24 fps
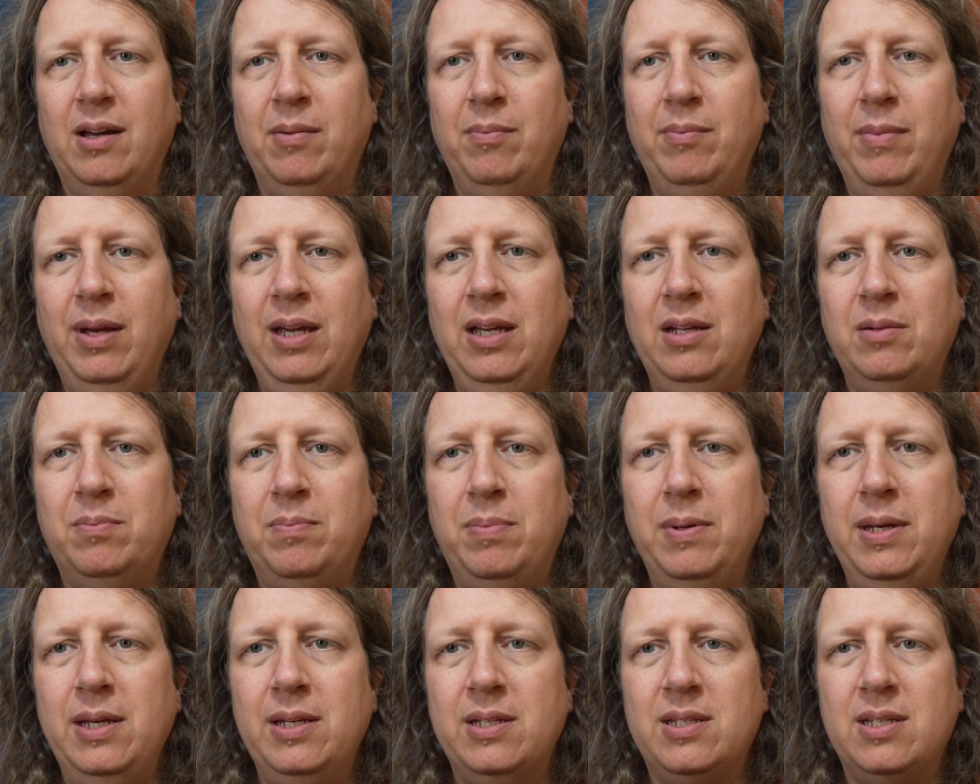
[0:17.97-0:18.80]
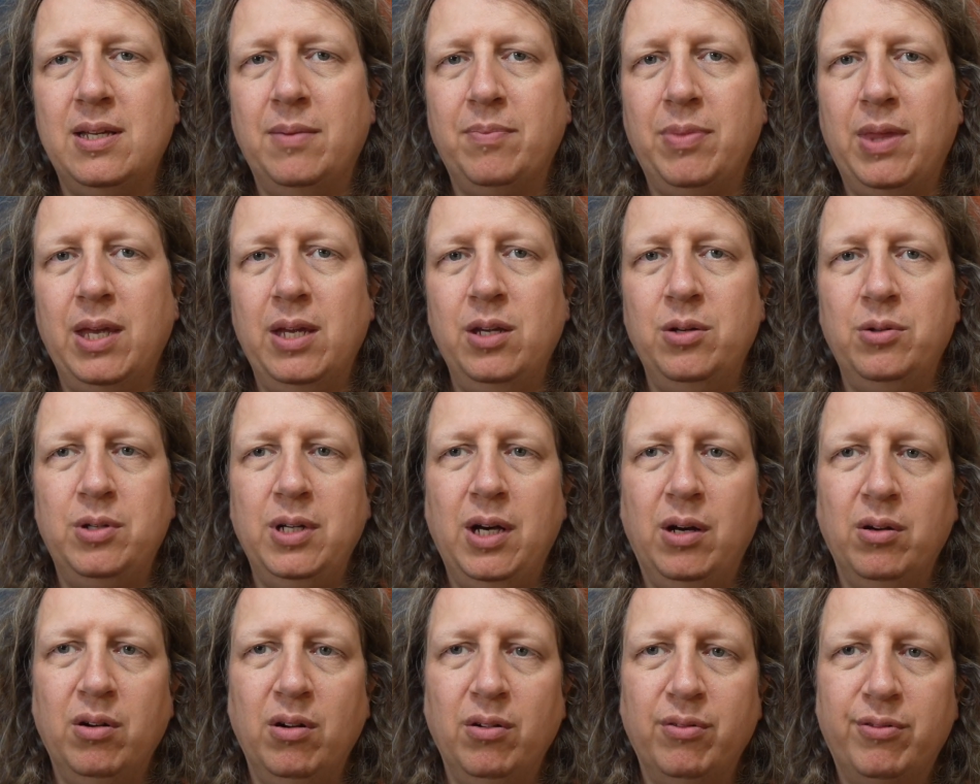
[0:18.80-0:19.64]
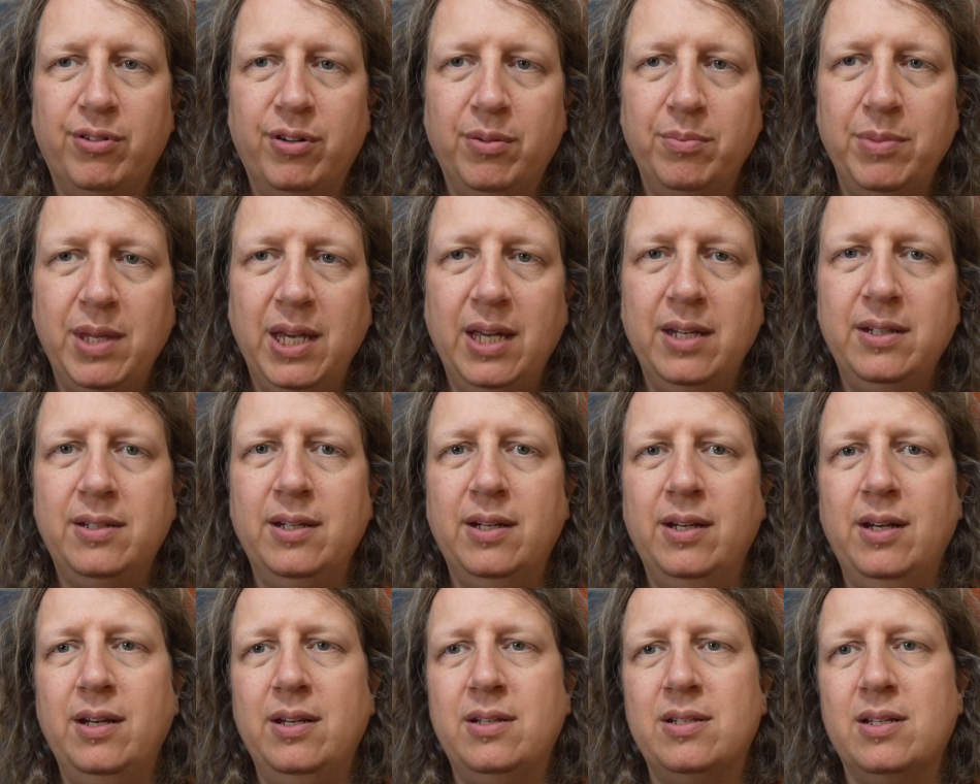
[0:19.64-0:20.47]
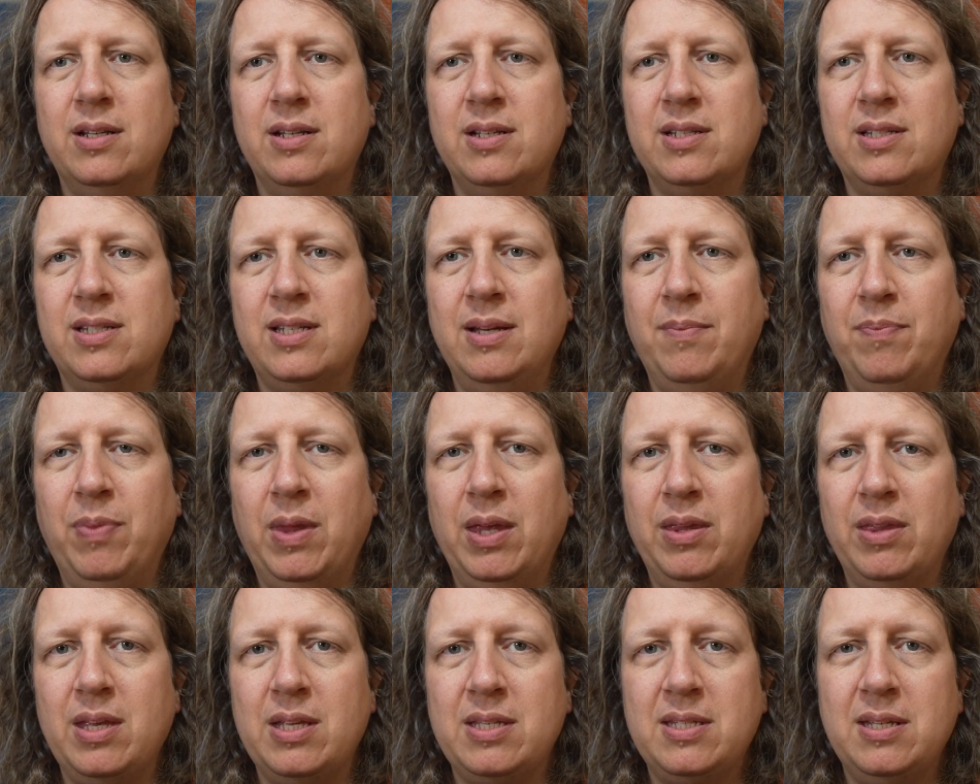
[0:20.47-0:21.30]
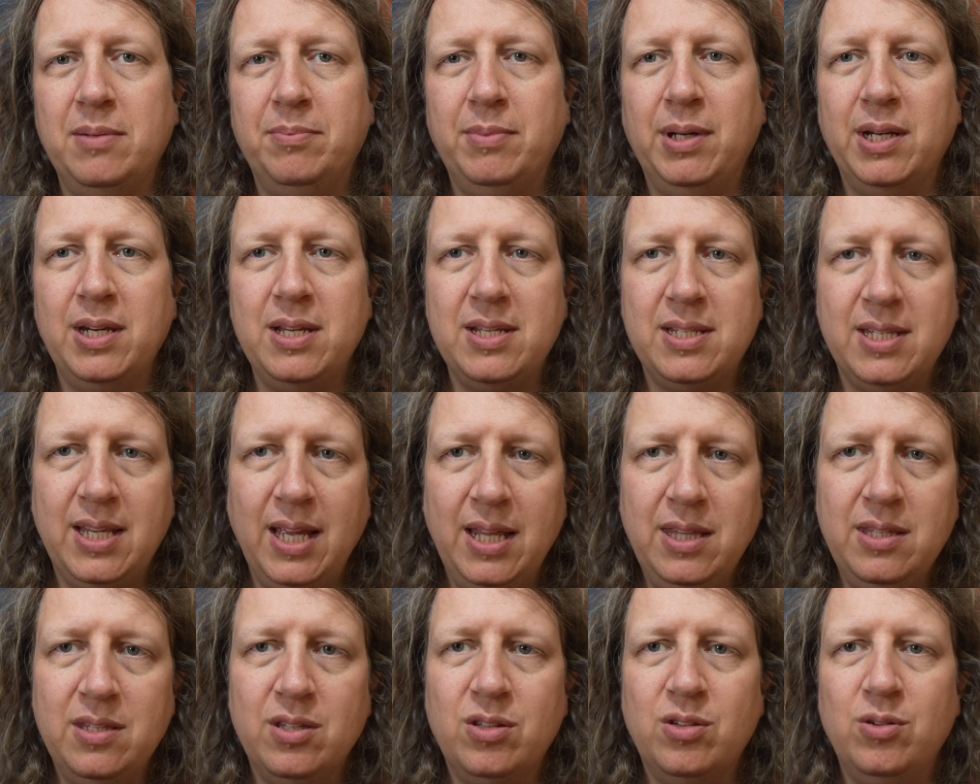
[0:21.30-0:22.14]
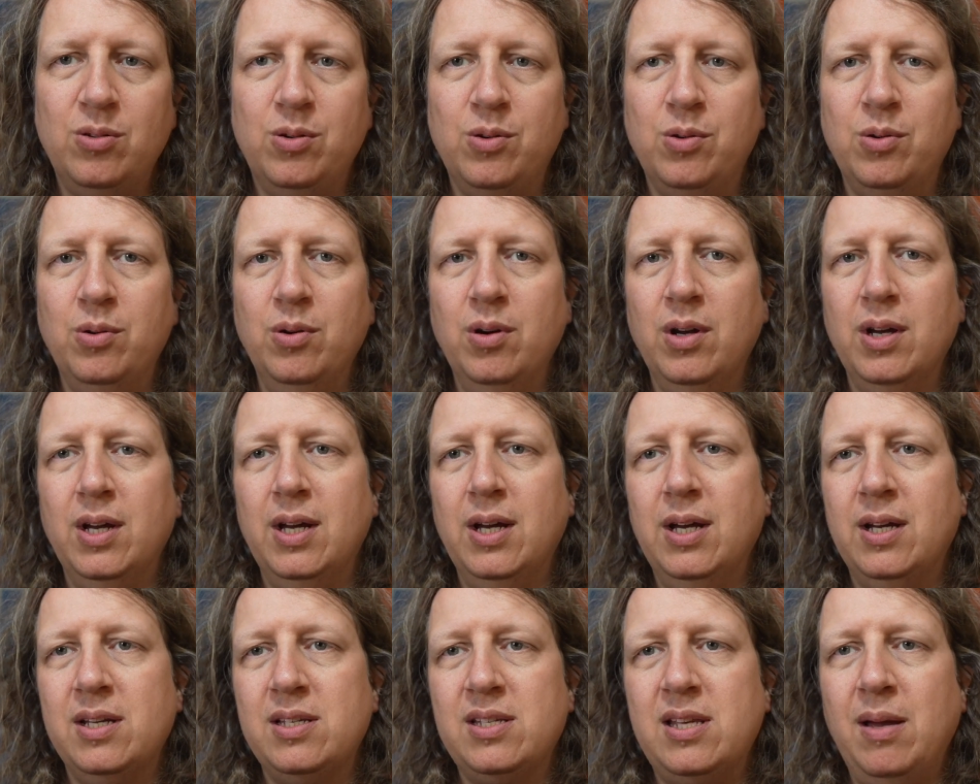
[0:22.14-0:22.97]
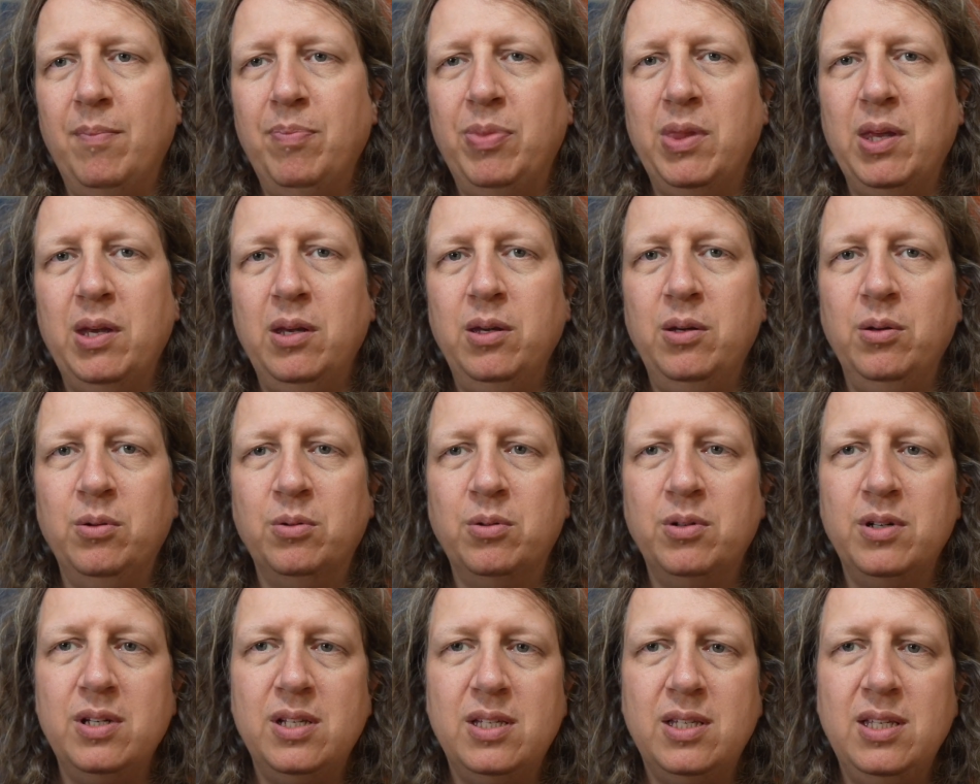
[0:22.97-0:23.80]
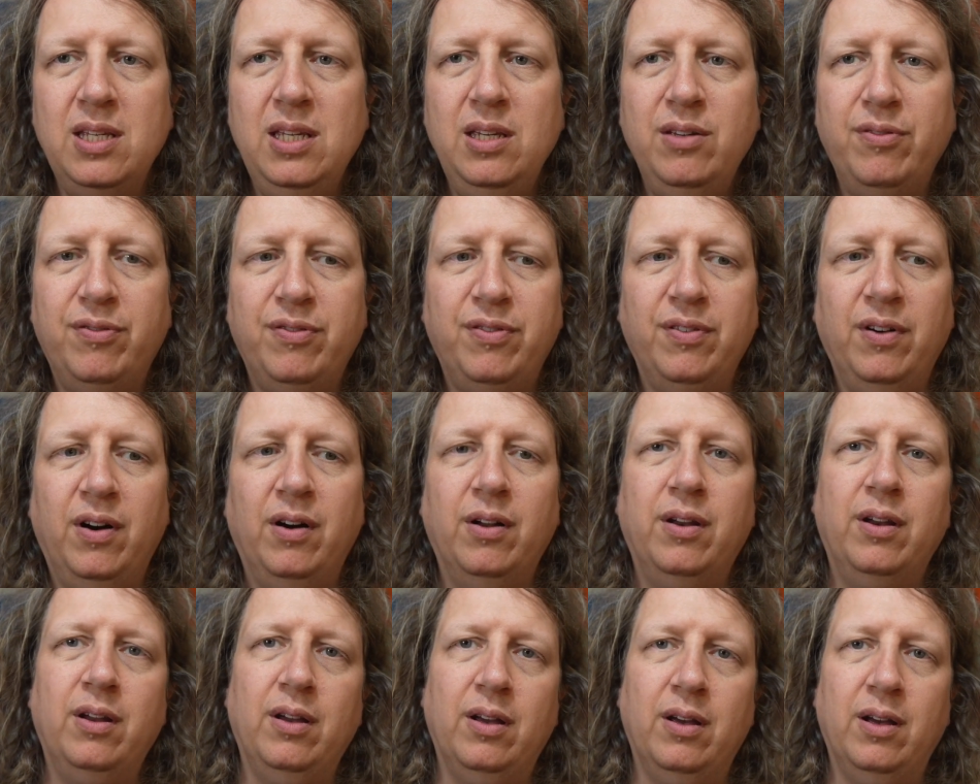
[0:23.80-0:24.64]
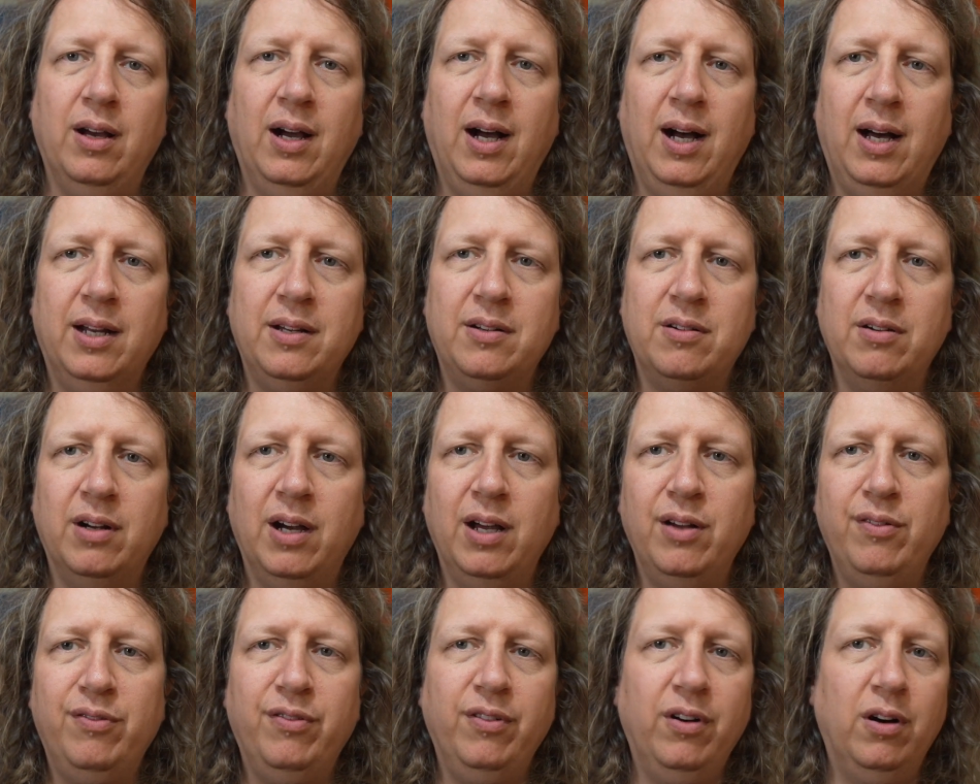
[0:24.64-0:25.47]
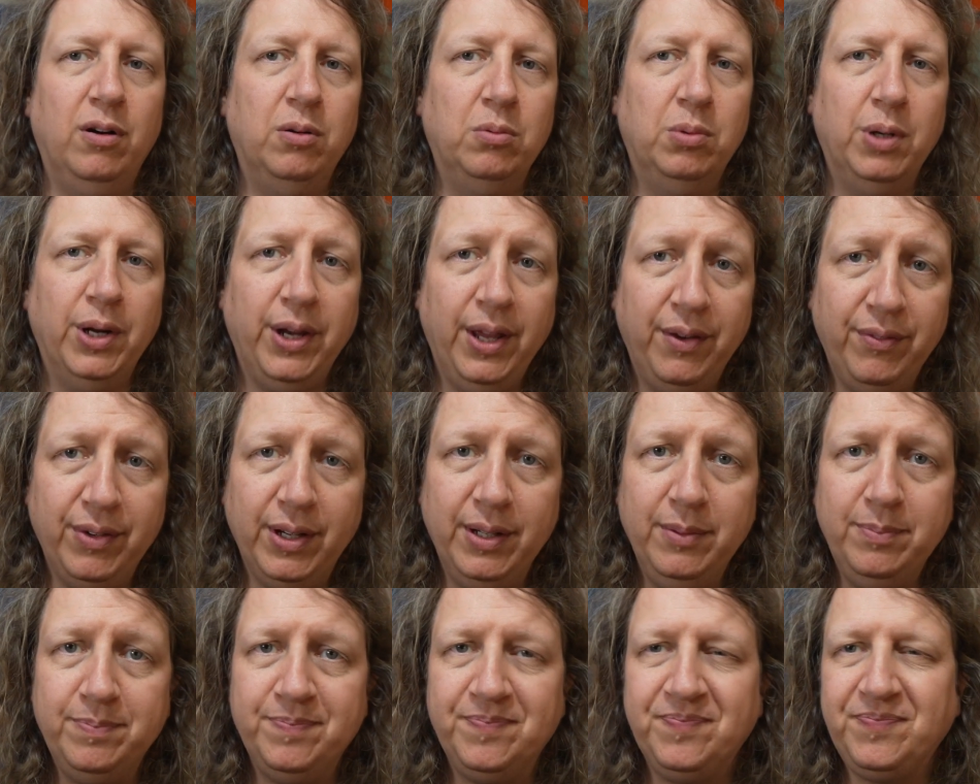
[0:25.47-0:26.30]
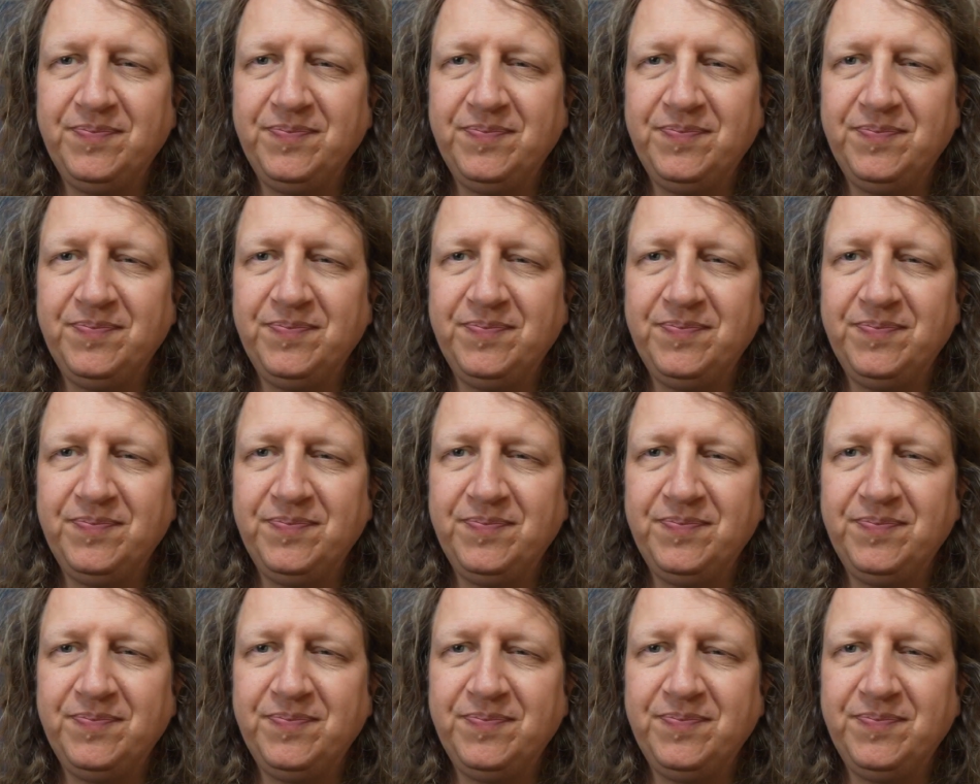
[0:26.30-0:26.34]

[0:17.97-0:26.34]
may it be something you download from the internet, something that somebody sends to you, something you receive on a hard drive or whatever,